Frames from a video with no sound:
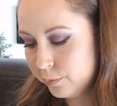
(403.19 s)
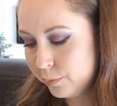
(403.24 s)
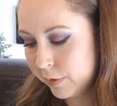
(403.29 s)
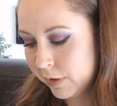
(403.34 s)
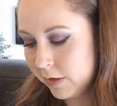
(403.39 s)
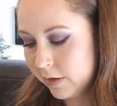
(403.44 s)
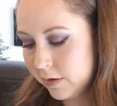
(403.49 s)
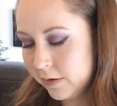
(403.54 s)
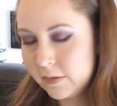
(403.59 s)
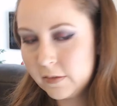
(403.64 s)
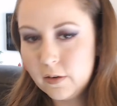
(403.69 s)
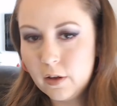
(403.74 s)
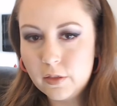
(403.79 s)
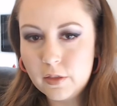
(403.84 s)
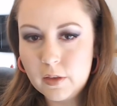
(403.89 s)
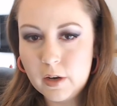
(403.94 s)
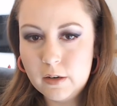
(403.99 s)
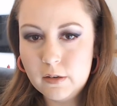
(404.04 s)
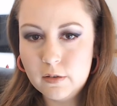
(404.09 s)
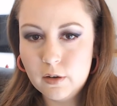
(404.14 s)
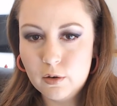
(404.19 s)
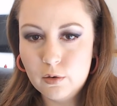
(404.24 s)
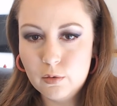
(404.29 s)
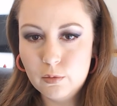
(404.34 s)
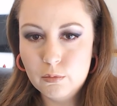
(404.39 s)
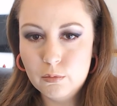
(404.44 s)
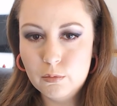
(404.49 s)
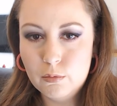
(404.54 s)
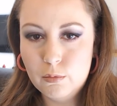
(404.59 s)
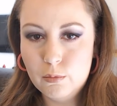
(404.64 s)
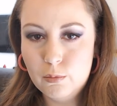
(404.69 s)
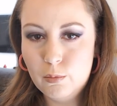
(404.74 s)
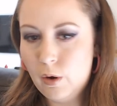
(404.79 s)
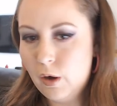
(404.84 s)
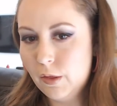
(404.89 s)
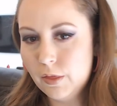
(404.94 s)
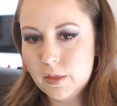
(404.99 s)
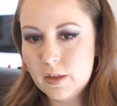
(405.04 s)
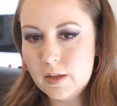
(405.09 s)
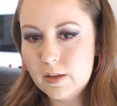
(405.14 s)
but it's not that I don't
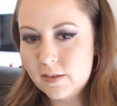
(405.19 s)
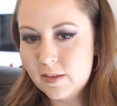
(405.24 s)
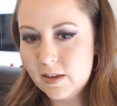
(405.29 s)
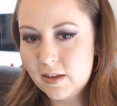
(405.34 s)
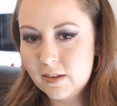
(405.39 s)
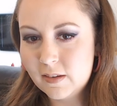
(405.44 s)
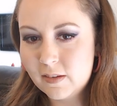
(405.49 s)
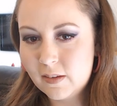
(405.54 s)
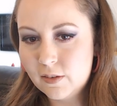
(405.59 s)
want these things.